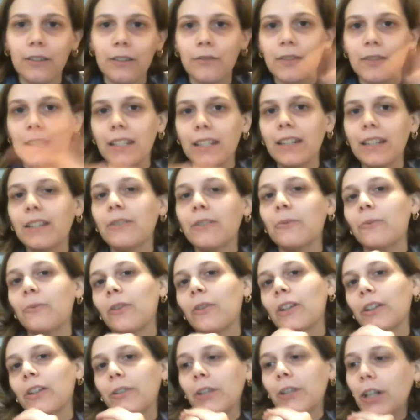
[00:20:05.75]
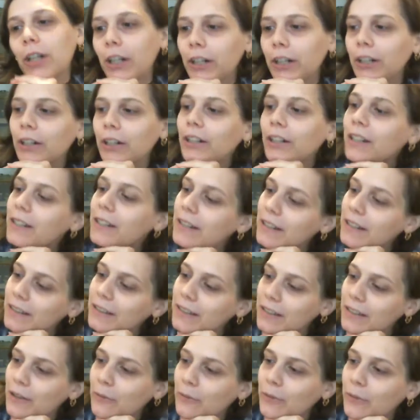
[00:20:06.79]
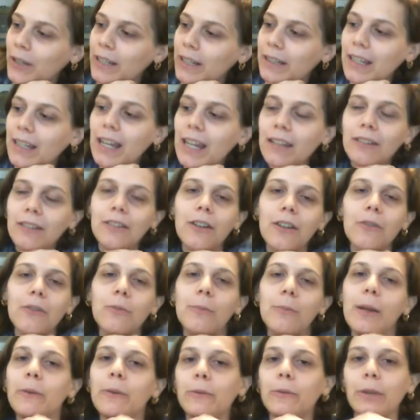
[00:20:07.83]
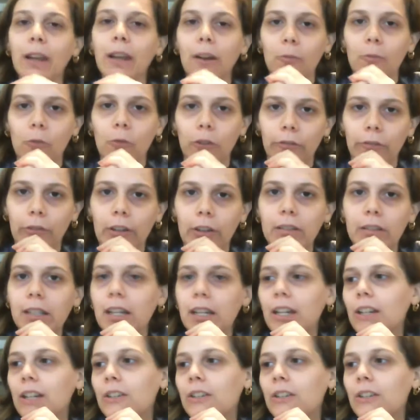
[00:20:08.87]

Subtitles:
you've seen and what you heard and stuff like that. Maybe we can have more fun.